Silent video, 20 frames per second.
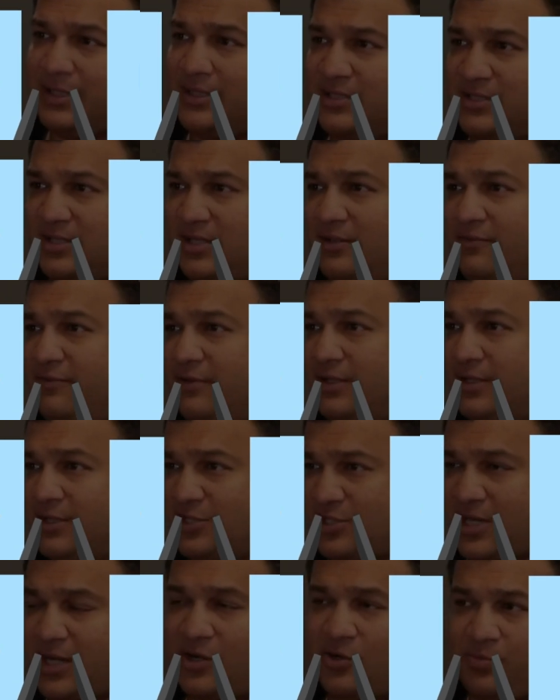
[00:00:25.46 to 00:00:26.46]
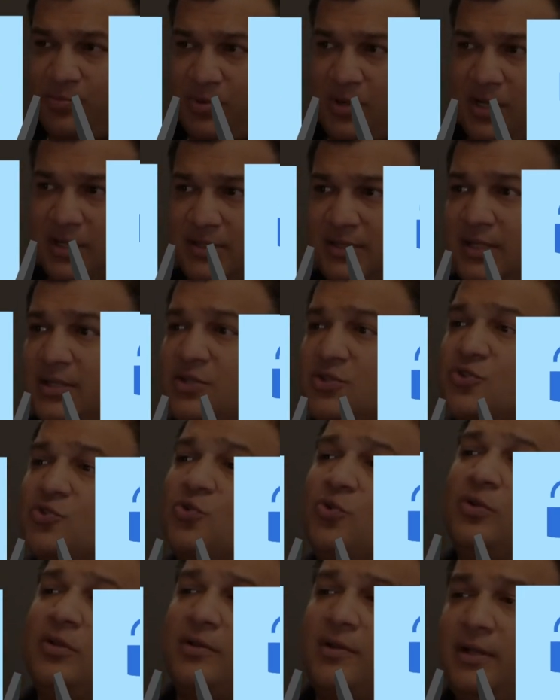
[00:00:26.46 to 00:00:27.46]
itself in the checkout process,
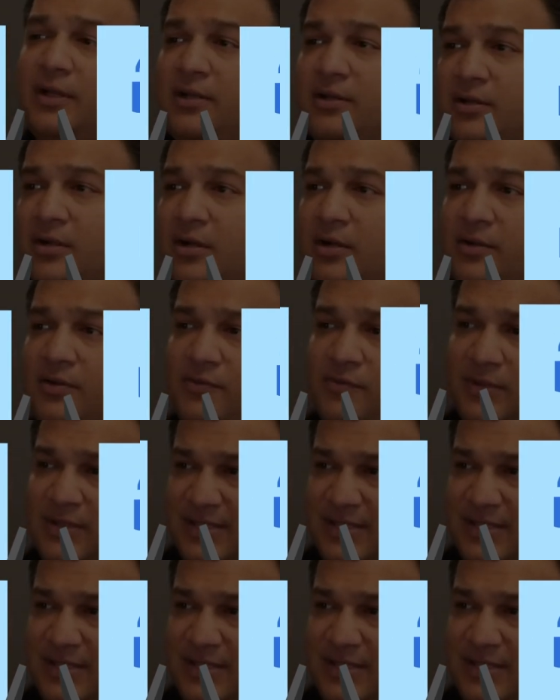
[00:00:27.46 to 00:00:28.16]
stole credit card, will